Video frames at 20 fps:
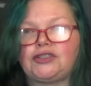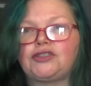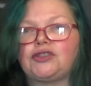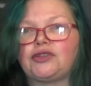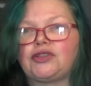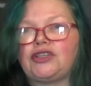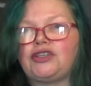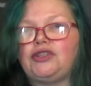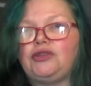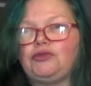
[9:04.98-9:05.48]
so
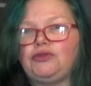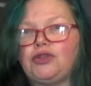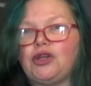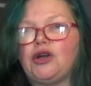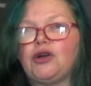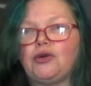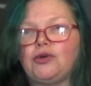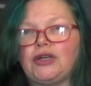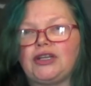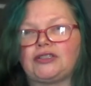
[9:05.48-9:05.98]
that you
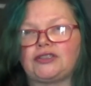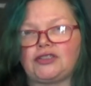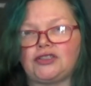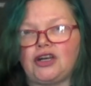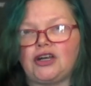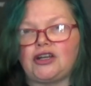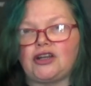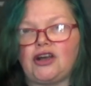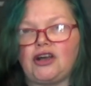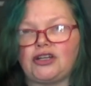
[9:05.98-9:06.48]
know it's
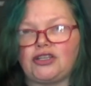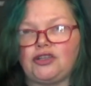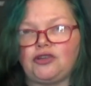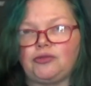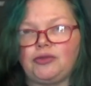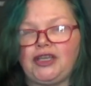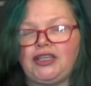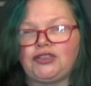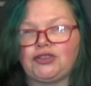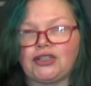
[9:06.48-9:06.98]
not audio
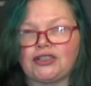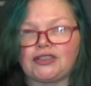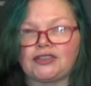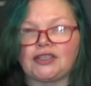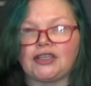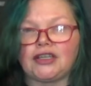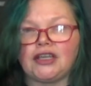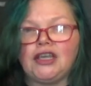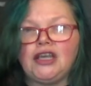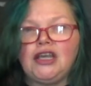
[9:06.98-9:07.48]

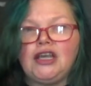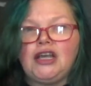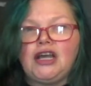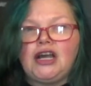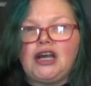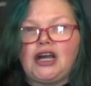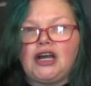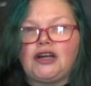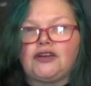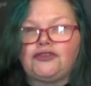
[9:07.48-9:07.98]
matrixing.
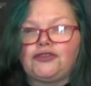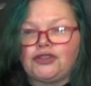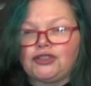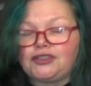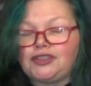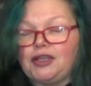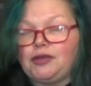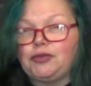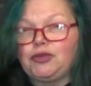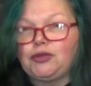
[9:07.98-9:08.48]
For
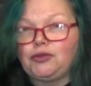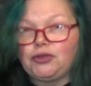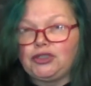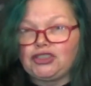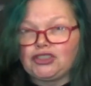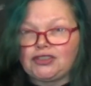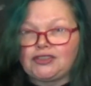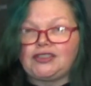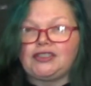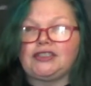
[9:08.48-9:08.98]
example, we
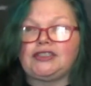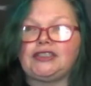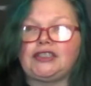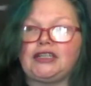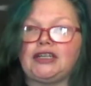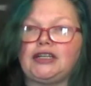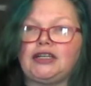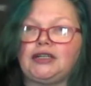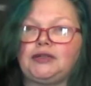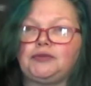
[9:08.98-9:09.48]
just did
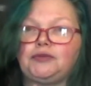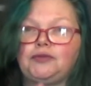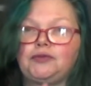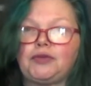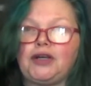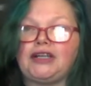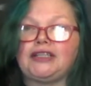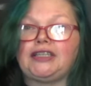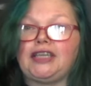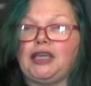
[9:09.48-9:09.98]

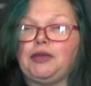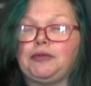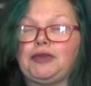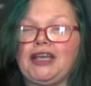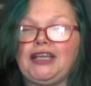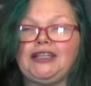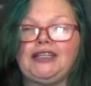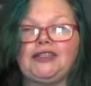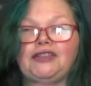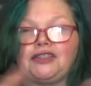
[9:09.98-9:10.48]
a game
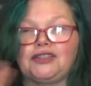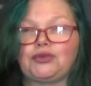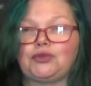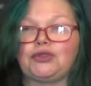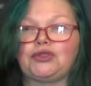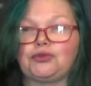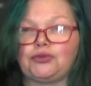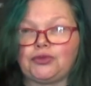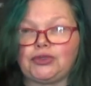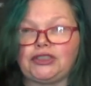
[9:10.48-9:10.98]
night. This
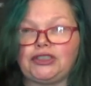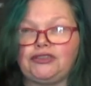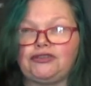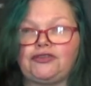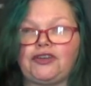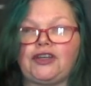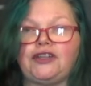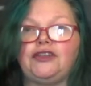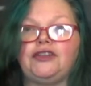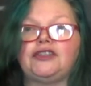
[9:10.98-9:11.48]
was really
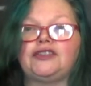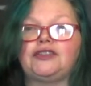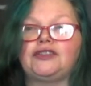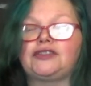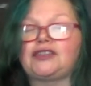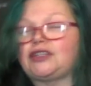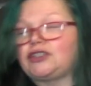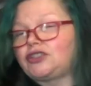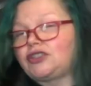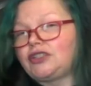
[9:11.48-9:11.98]
fun. This
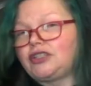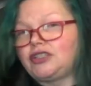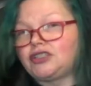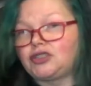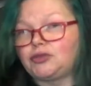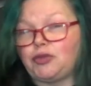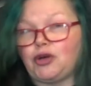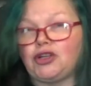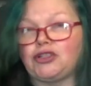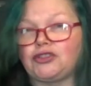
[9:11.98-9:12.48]
is actually a
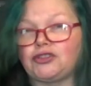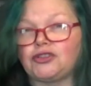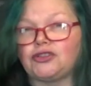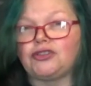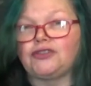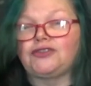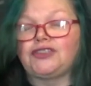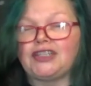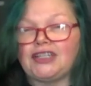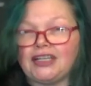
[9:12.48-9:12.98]
sponsor
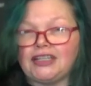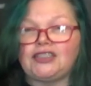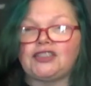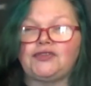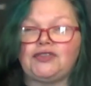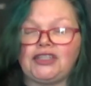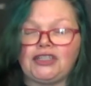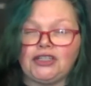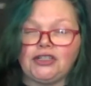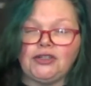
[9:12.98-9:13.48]
of tonight's
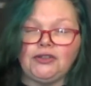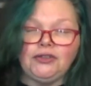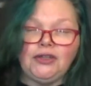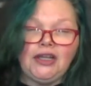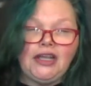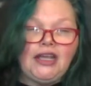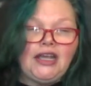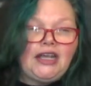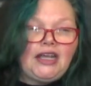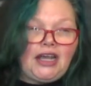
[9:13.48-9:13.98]
video,
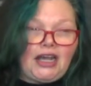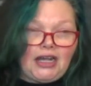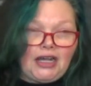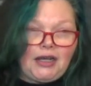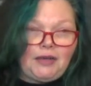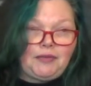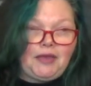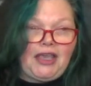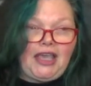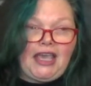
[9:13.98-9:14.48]

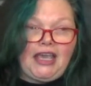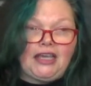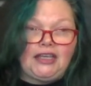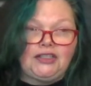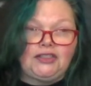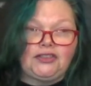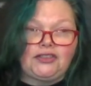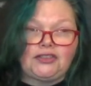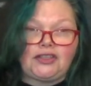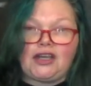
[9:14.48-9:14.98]

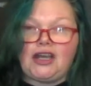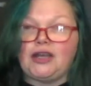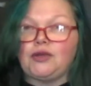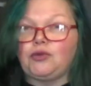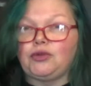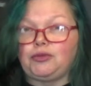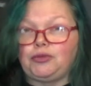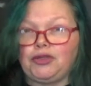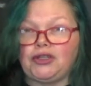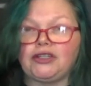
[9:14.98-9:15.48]
and I
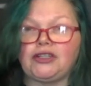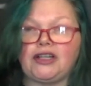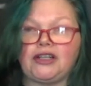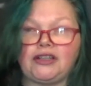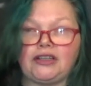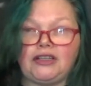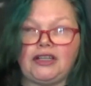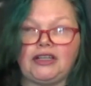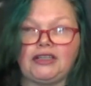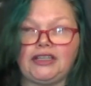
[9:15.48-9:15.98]
will put
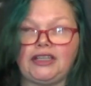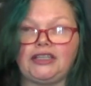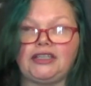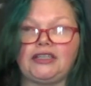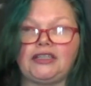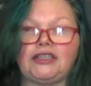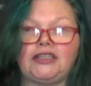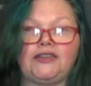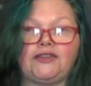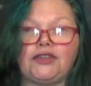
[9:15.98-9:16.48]
a
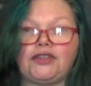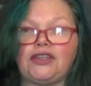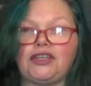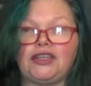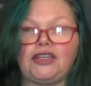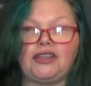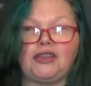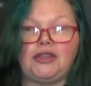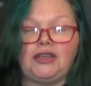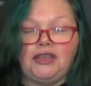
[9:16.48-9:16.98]
link and
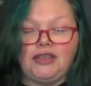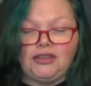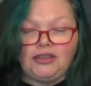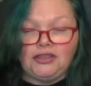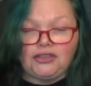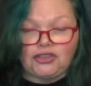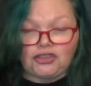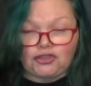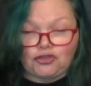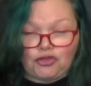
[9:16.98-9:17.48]
everything in
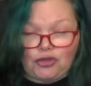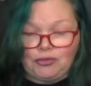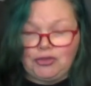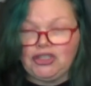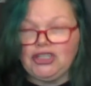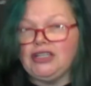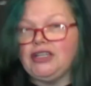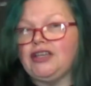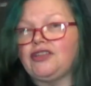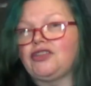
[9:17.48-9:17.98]
the
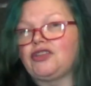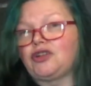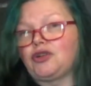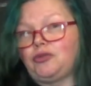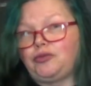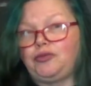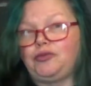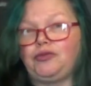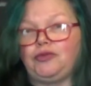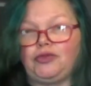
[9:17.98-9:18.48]
description, and
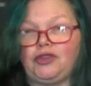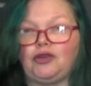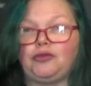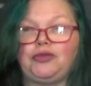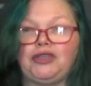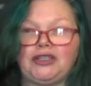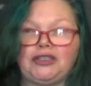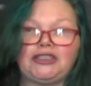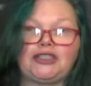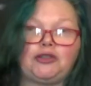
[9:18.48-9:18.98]
there'll
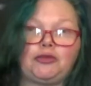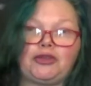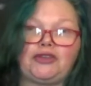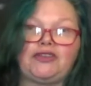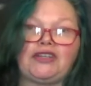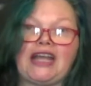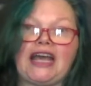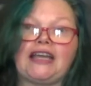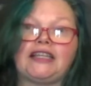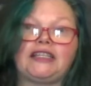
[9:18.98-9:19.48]
be a little bit of
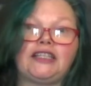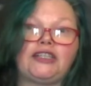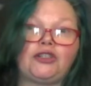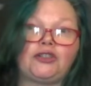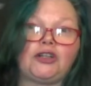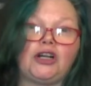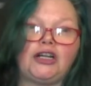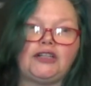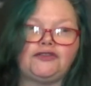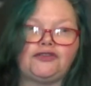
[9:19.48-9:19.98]
an ad
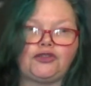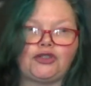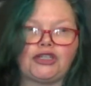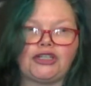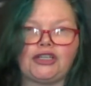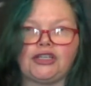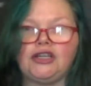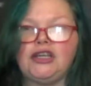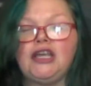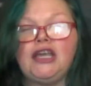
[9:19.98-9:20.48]
later on for
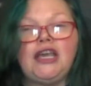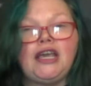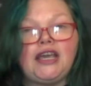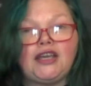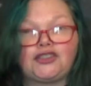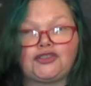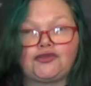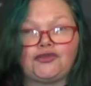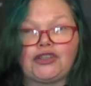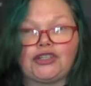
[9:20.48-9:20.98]
you.
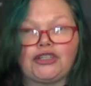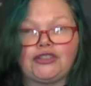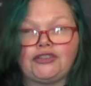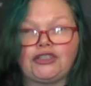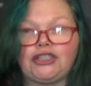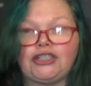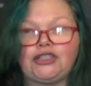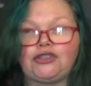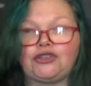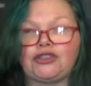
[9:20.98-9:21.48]
It's very,
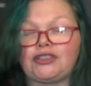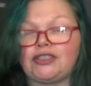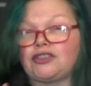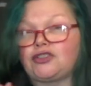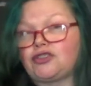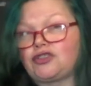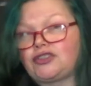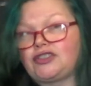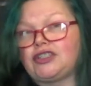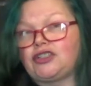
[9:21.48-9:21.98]
very interesting,
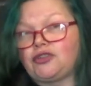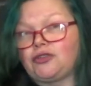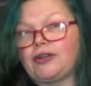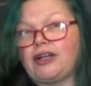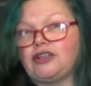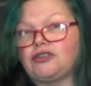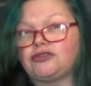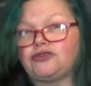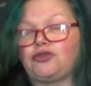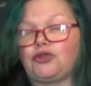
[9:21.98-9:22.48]
so stick
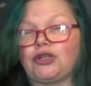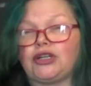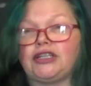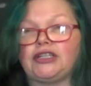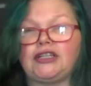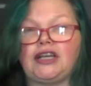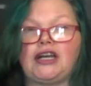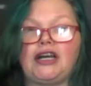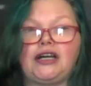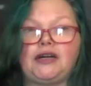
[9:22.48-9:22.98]
around for
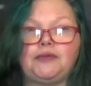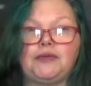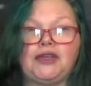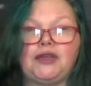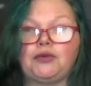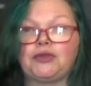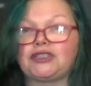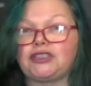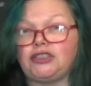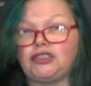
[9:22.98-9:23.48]
it.
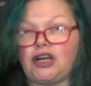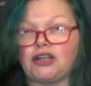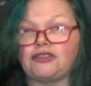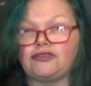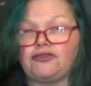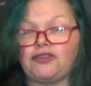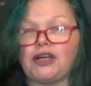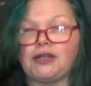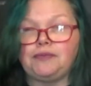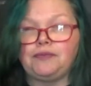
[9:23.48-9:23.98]
It was a lot of
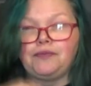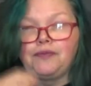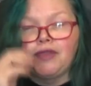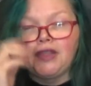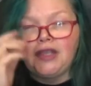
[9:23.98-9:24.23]
fun.